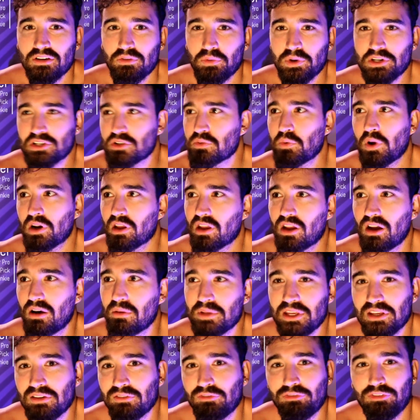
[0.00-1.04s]
We just want to
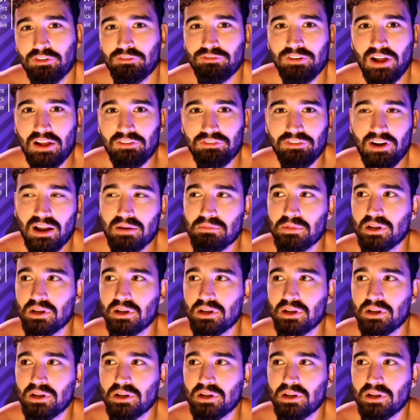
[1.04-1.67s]
come in for fi- five